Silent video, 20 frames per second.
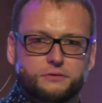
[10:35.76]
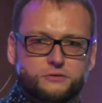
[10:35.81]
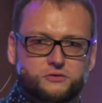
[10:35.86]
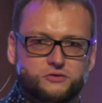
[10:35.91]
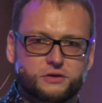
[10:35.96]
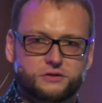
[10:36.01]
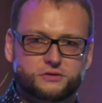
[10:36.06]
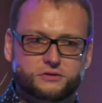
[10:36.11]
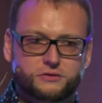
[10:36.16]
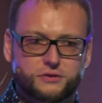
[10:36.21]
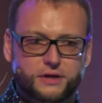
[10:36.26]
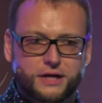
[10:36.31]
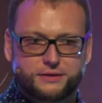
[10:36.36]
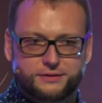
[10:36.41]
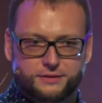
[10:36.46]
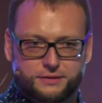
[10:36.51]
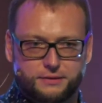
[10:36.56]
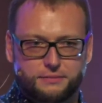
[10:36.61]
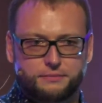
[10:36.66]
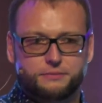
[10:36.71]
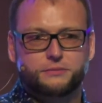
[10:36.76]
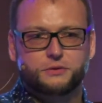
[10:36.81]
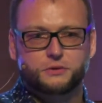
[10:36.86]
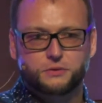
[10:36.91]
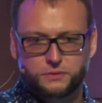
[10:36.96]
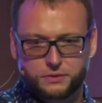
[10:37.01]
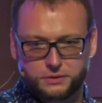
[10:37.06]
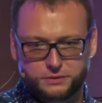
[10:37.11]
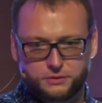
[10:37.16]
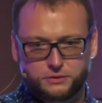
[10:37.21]
transgress them,
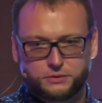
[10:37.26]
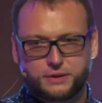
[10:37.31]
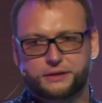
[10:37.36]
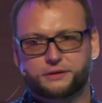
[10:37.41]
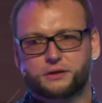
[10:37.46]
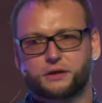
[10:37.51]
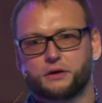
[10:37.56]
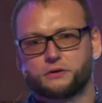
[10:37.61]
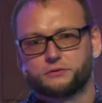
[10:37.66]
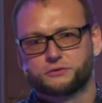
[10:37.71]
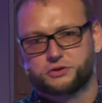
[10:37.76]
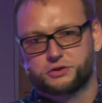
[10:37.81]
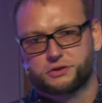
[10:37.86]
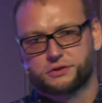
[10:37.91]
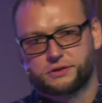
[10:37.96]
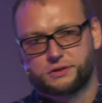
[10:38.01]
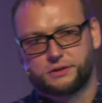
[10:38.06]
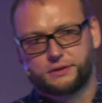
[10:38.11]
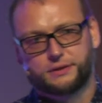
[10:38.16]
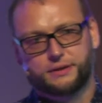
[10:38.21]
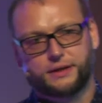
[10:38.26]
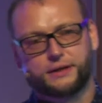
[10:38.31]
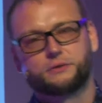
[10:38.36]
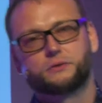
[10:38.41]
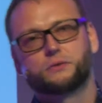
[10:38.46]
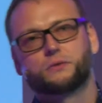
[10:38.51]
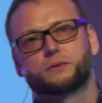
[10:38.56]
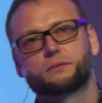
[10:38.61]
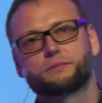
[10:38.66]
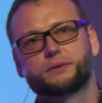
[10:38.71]
you will do that consciously, and
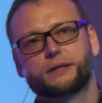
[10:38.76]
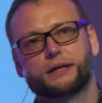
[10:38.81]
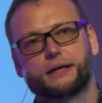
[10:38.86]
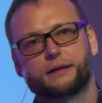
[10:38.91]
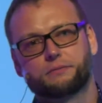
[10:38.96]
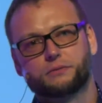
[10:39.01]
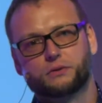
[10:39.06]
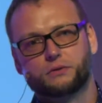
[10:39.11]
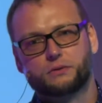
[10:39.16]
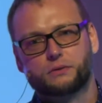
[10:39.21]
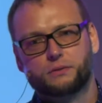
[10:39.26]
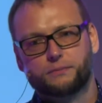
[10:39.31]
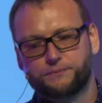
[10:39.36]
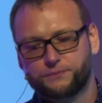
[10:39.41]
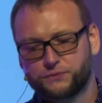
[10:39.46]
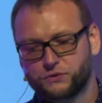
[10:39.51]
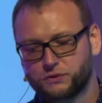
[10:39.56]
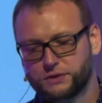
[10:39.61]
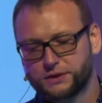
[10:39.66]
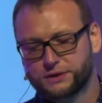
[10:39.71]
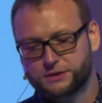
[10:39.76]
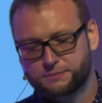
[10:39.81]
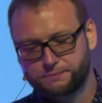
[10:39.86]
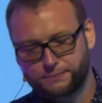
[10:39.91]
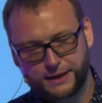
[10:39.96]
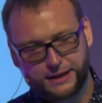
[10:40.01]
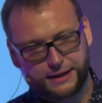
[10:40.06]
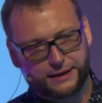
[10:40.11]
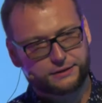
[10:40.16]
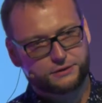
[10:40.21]
you will be able to
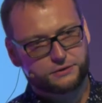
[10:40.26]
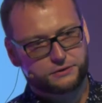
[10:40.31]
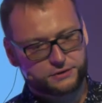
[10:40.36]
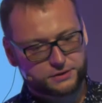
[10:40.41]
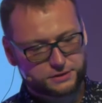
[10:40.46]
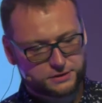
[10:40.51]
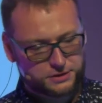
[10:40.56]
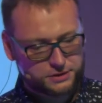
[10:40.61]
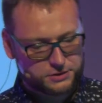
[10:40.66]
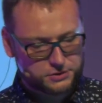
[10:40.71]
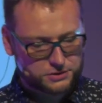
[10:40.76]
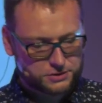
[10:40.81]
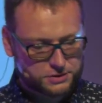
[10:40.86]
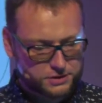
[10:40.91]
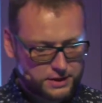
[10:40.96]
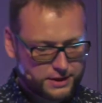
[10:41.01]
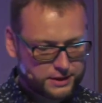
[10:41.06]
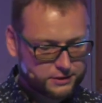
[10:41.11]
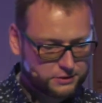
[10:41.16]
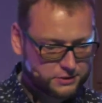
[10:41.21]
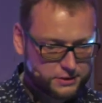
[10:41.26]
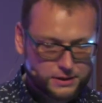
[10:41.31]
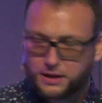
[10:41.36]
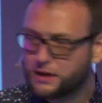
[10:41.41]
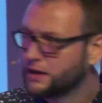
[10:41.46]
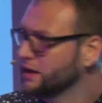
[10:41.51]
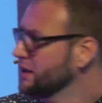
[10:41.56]
explain your decisions later.